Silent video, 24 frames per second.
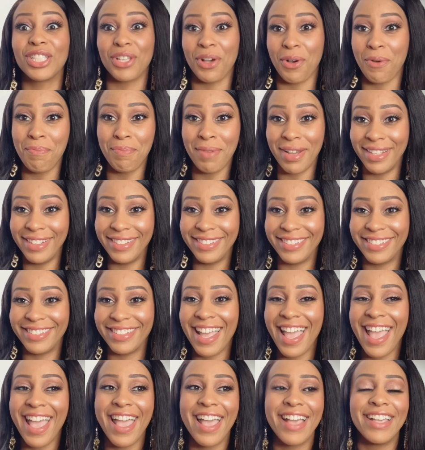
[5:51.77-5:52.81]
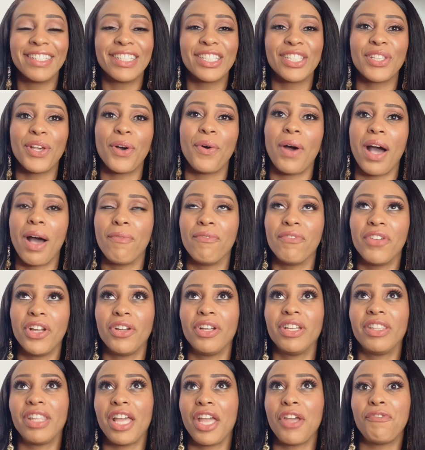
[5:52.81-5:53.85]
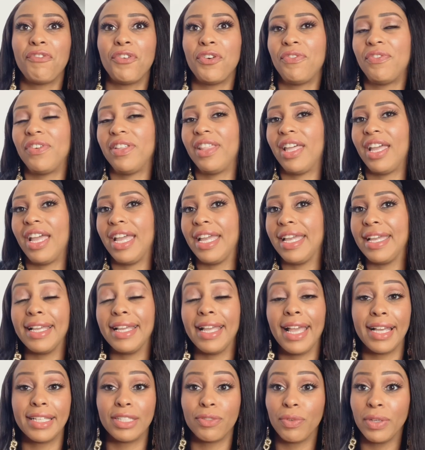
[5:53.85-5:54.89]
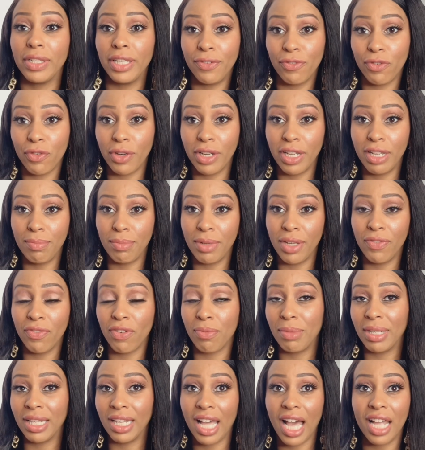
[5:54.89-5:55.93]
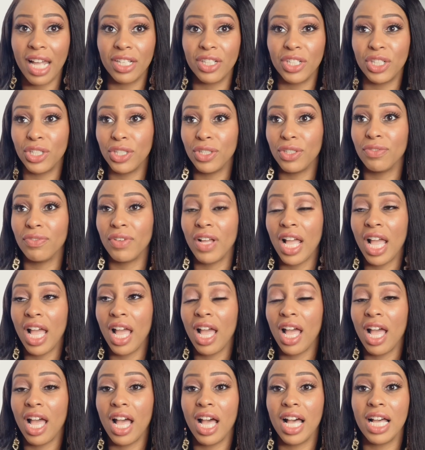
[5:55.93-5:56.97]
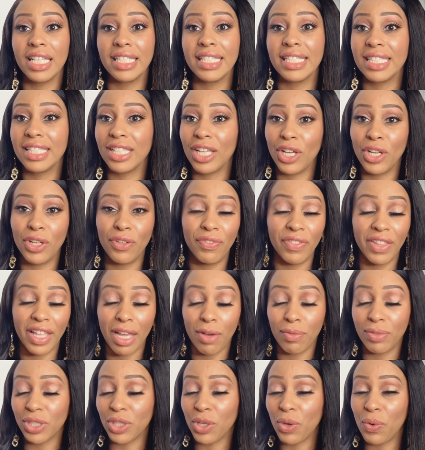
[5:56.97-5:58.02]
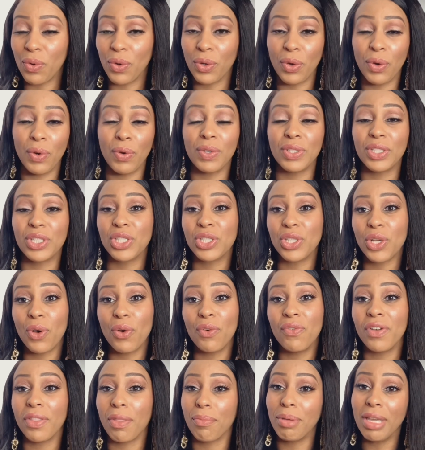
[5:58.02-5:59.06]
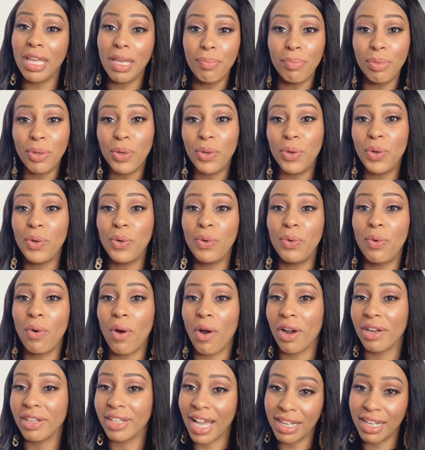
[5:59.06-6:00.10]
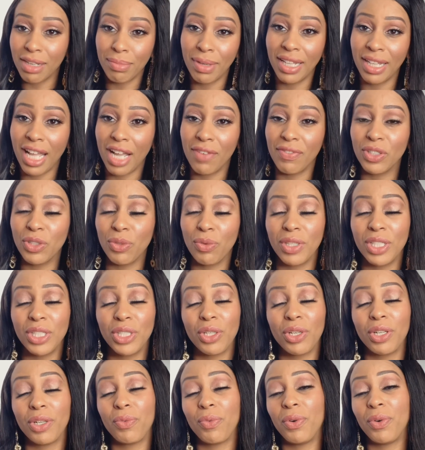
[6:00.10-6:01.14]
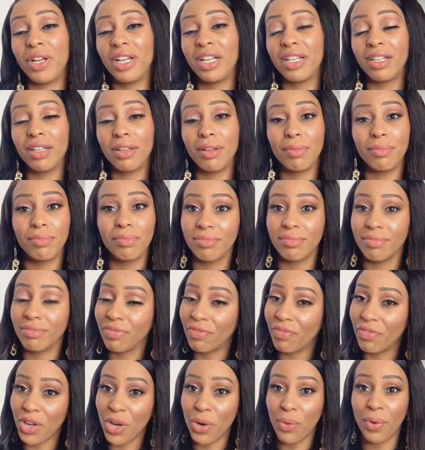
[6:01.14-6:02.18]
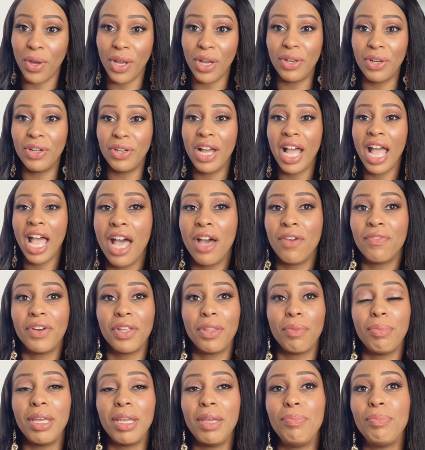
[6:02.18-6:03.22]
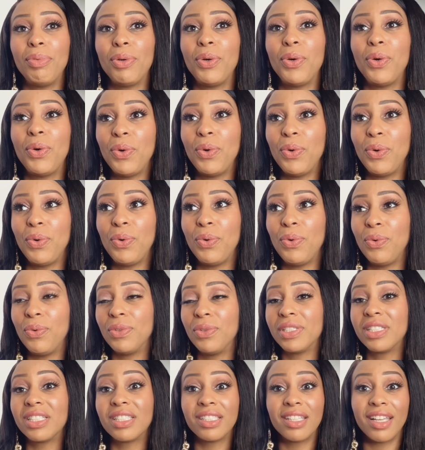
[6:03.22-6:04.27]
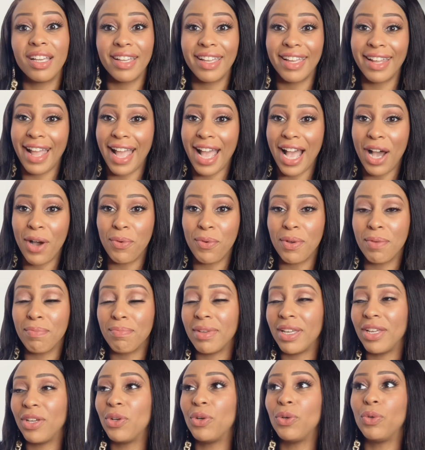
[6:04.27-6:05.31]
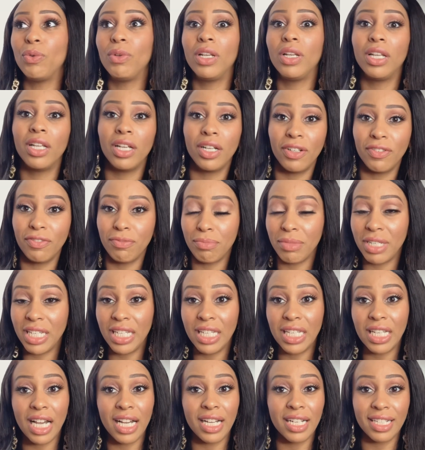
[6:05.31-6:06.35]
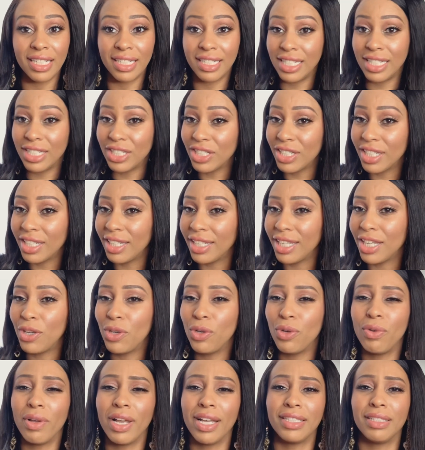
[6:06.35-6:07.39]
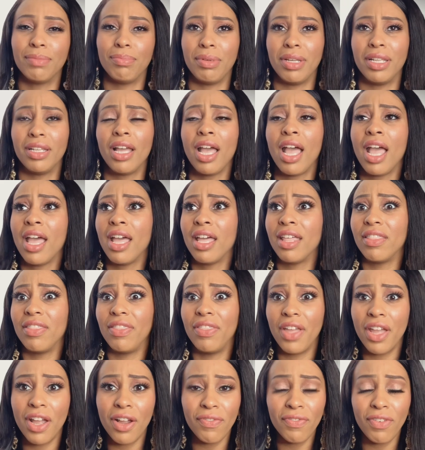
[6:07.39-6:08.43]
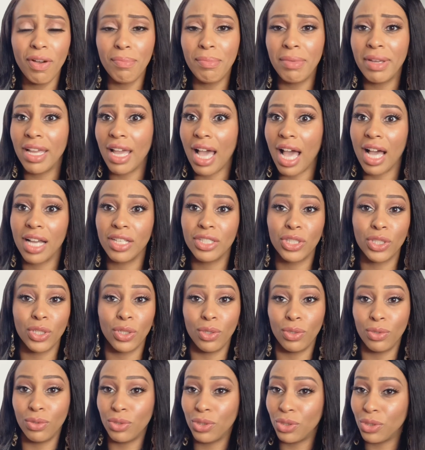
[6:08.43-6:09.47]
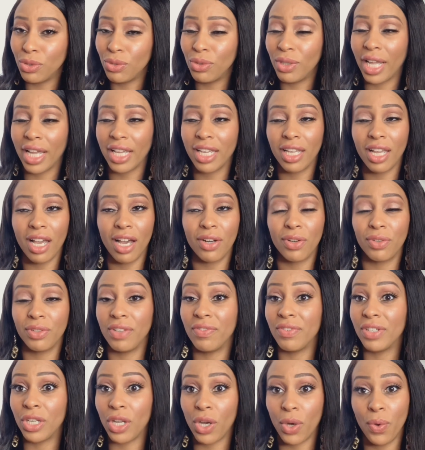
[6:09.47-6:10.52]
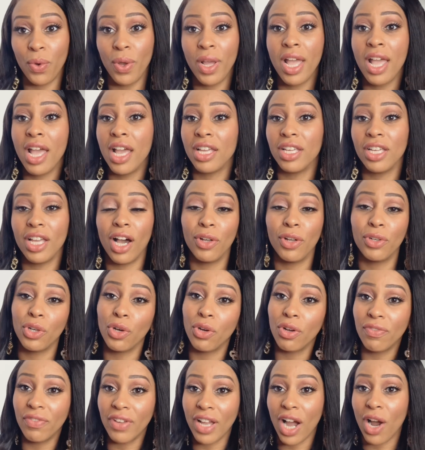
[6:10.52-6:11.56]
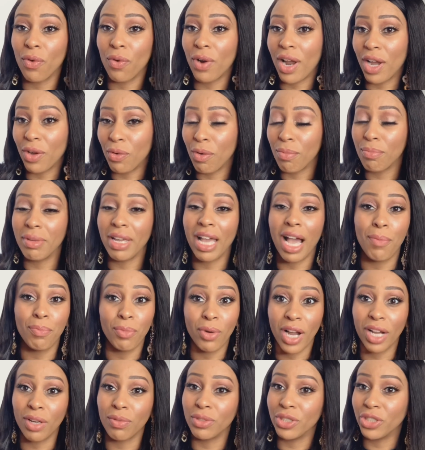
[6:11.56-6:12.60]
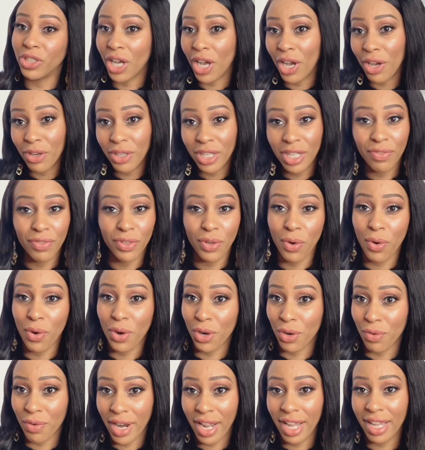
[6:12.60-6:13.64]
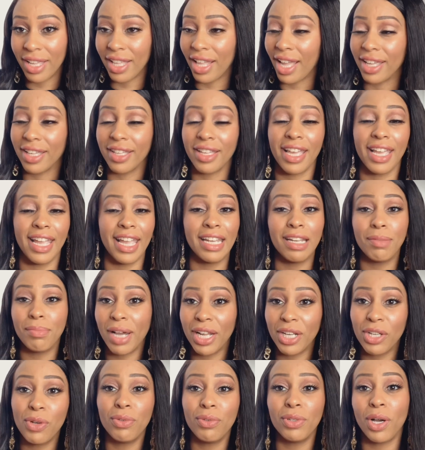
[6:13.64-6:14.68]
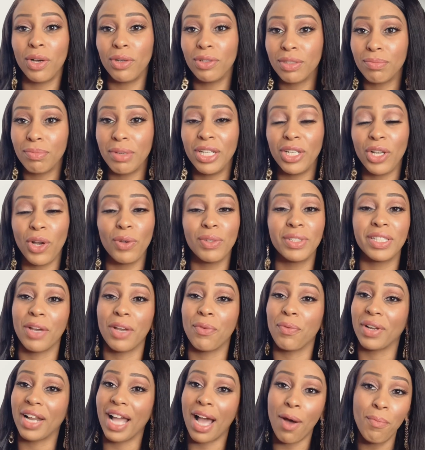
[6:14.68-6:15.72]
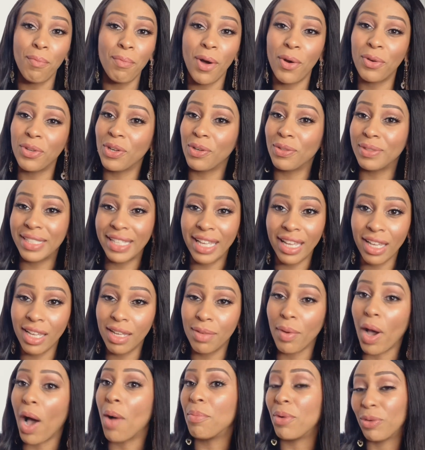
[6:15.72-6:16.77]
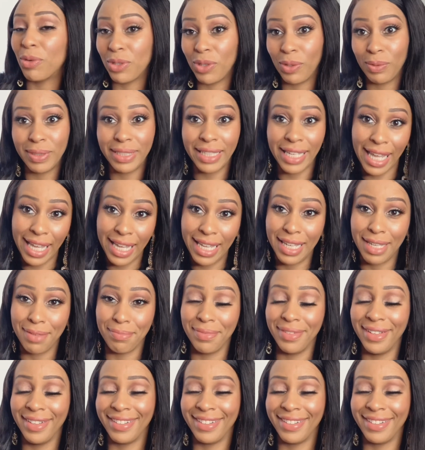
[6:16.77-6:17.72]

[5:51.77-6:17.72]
so much. So I'm very thankful for that. It has really freed me from a lot of stuff that was going on. So for the people who are not in my life 2021, farewell for the people who stuck it out with me, who love me unconditionally, who has been there for me. I salute you. Like y'all don't even know. Y'all know if y'all rock with me, I'm rocking with y'all even harder, right? Like anybody who knows me knows that when I'm on your team, I'm on your team.